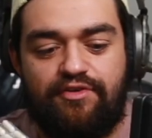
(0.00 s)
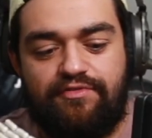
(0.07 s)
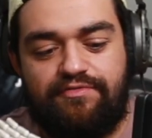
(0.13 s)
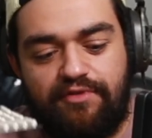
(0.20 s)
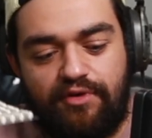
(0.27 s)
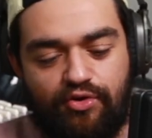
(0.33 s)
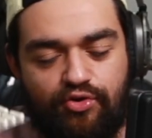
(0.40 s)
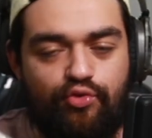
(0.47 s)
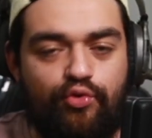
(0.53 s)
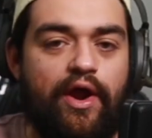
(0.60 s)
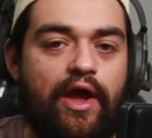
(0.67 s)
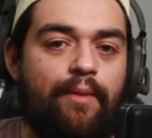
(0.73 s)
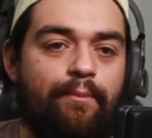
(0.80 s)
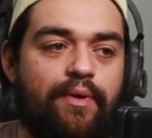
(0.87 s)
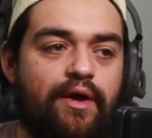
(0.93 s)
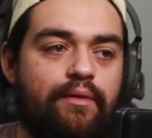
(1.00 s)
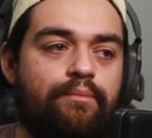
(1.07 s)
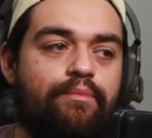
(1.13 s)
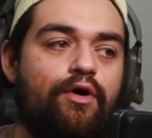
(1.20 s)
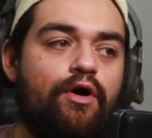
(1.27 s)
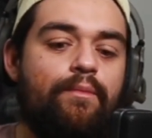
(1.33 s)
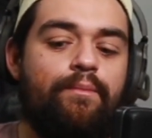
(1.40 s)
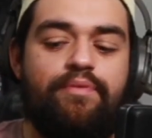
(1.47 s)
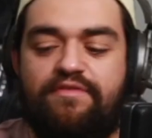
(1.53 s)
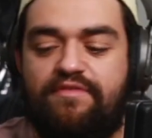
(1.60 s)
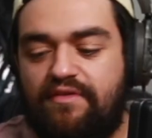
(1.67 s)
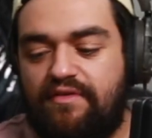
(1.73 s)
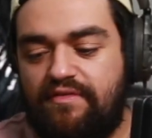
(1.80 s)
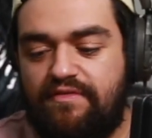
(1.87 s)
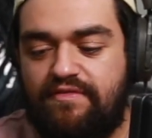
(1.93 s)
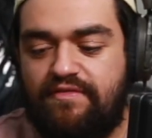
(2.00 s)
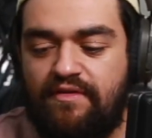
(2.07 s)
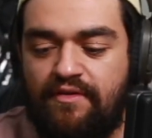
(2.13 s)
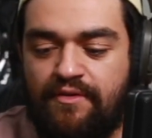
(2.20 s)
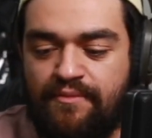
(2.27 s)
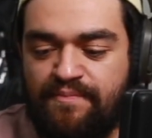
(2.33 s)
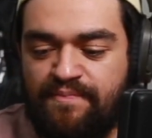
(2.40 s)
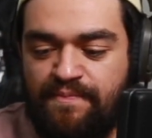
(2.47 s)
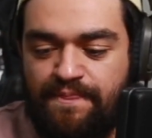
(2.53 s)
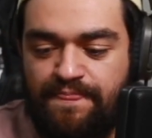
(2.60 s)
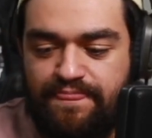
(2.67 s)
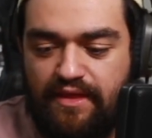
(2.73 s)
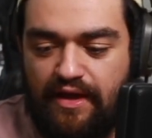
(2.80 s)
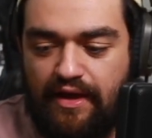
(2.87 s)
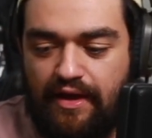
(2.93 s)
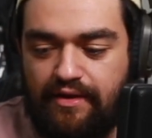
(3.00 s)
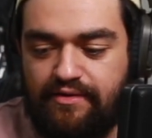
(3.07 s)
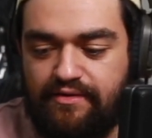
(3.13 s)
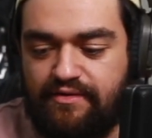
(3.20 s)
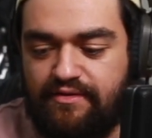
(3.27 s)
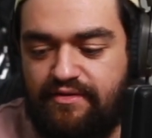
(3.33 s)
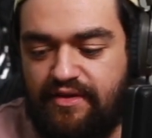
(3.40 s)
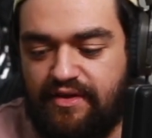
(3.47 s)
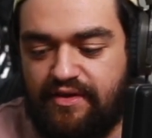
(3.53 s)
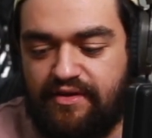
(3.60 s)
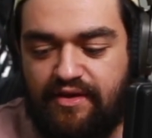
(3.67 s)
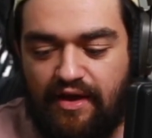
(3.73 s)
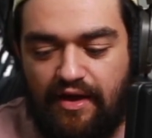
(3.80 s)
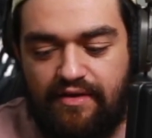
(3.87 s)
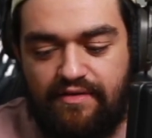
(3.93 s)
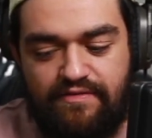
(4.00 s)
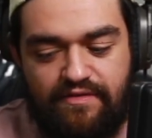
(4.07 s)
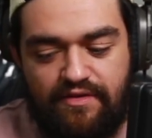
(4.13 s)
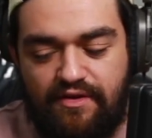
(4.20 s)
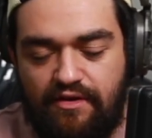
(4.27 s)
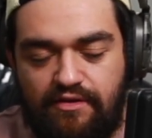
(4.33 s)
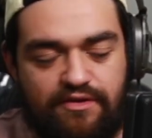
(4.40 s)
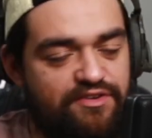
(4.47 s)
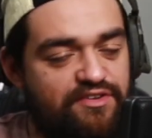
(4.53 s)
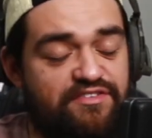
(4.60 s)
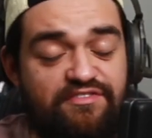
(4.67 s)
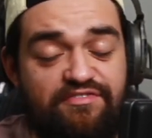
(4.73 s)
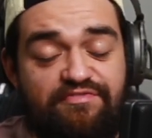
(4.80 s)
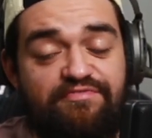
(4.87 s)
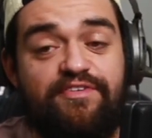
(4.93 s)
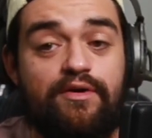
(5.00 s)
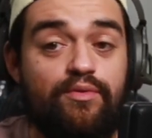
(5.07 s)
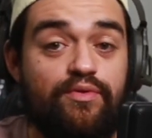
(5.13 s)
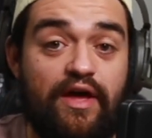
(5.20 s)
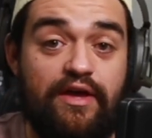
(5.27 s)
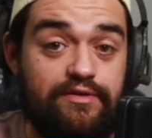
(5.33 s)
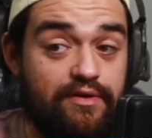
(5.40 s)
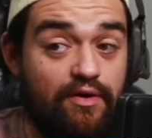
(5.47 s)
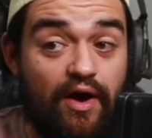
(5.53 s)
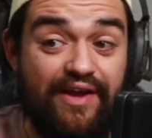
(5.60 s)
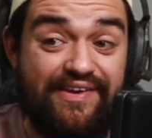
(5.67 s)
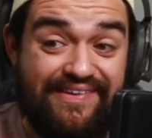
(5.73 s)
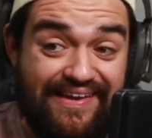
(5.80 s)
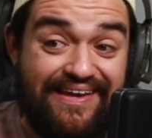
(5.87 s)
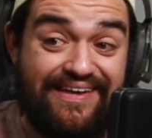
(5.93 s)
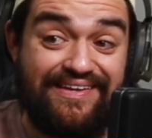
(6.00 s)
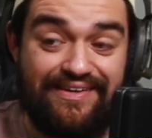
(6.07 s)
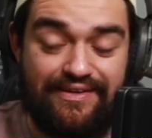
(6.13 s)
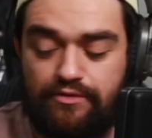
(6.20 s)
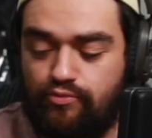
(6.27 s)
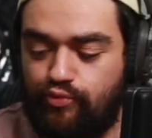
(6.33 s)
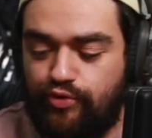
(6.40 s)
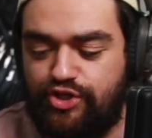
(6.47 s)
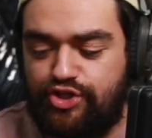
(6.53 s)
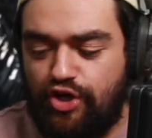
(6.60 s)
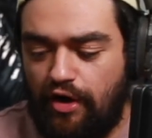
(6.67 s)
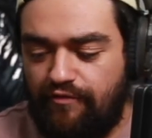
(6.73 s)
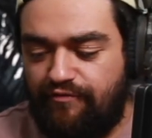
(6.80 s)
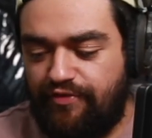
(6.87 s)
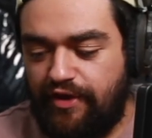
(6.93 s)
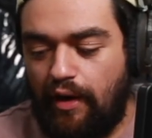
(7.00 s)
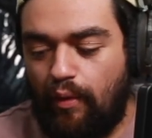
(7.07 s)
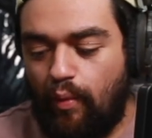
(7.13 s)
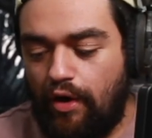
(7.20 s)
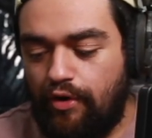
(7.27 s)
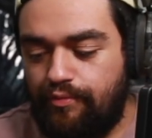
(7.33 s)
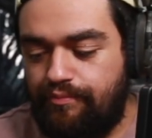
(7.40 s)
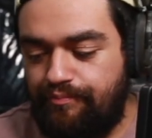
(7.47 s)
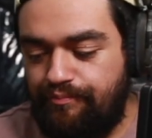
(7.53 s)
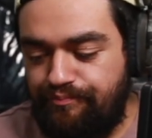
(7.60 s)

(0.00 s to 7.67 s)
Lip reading: for cramping purposes. And in case, you just feel that I need it, which hopefully I won't.